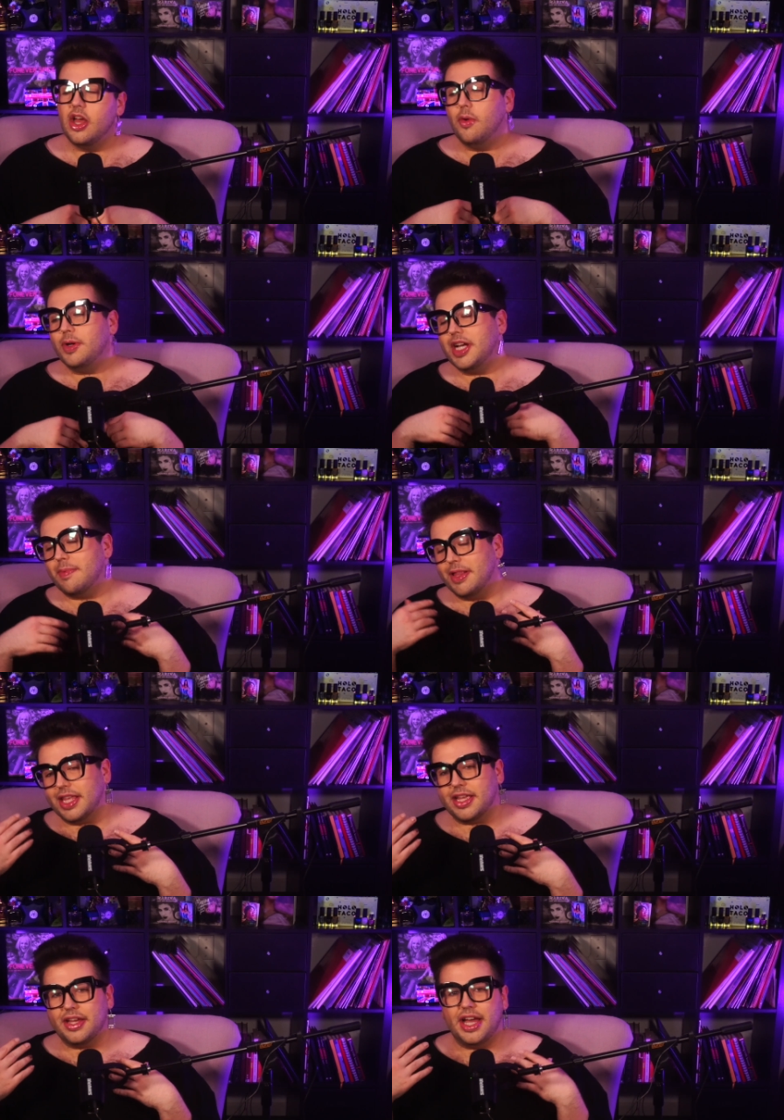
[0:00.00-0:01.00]
We talk about
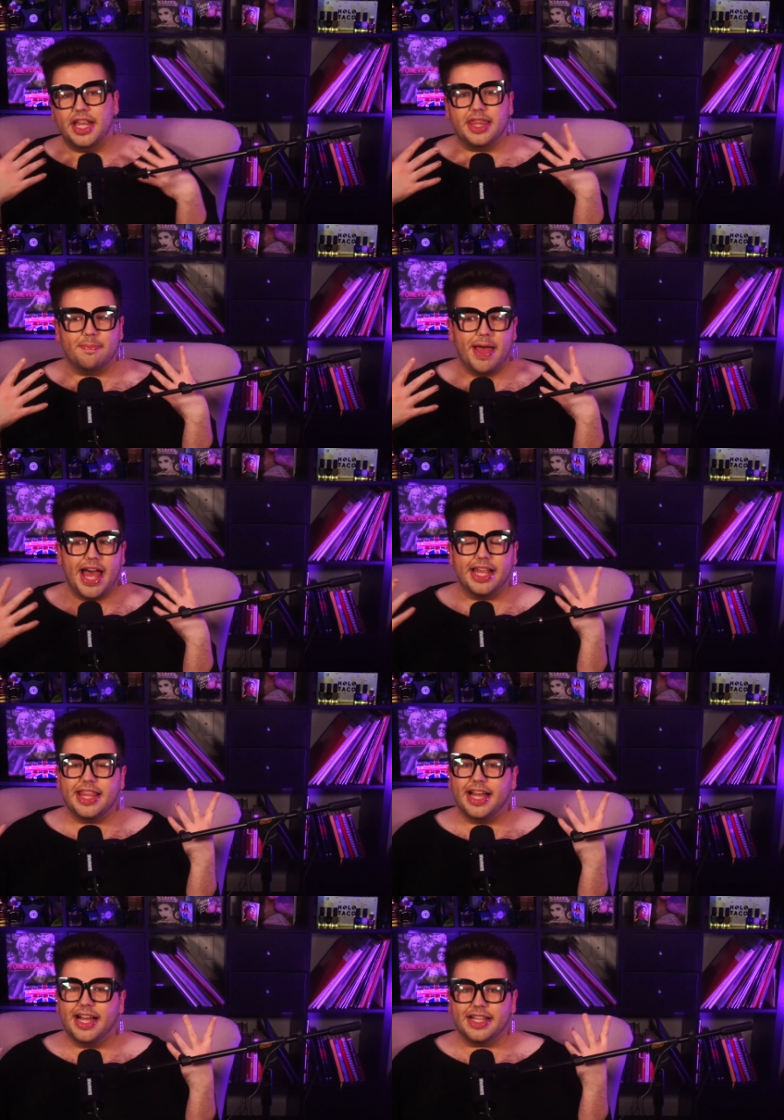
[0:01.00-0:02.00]
the good, the bad,
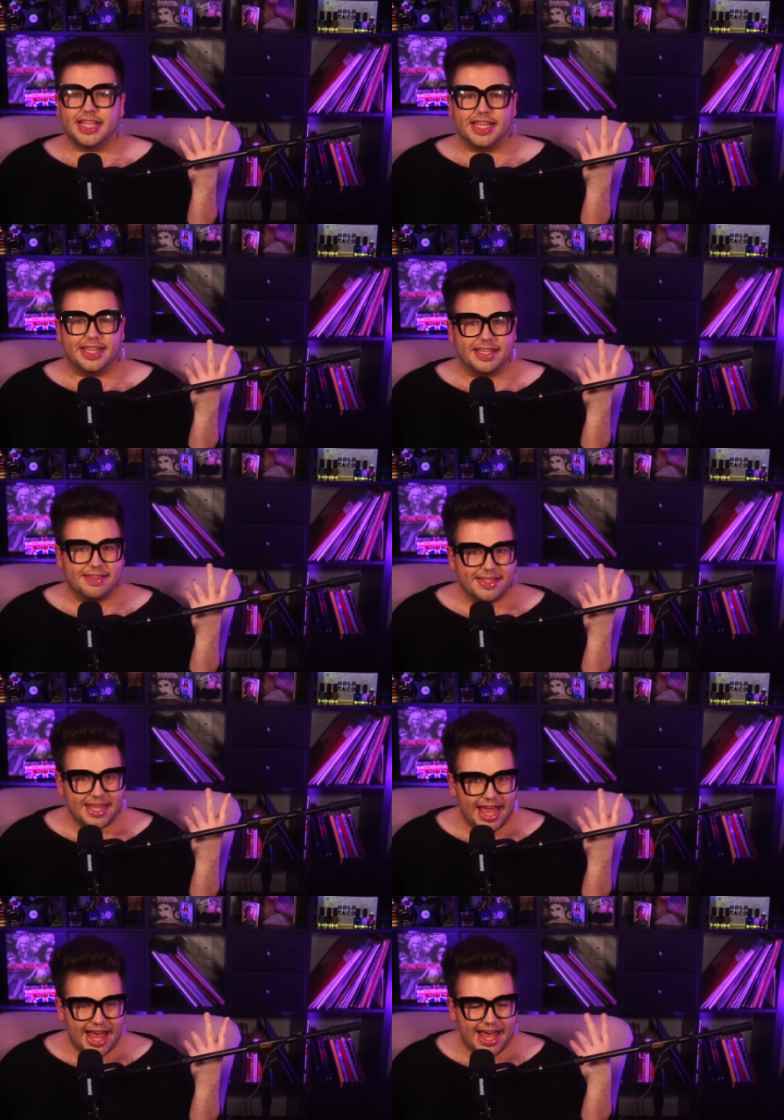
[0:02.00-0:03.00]
the ugly, the
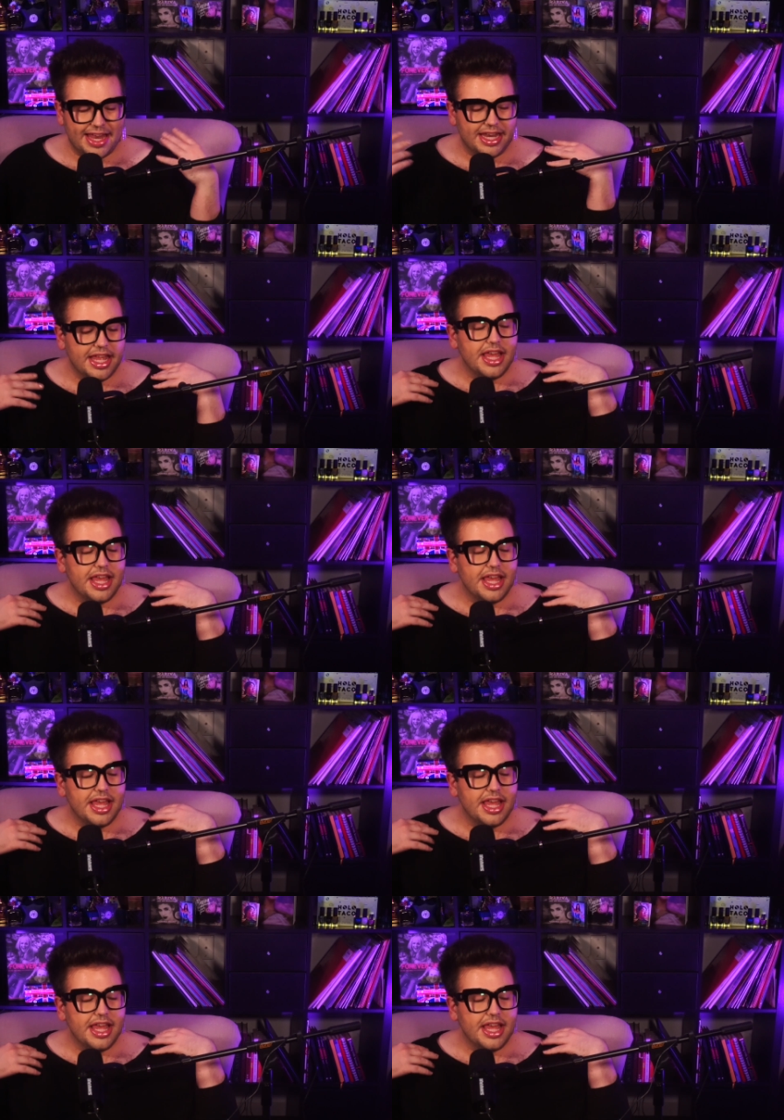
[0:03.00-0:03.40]
sad.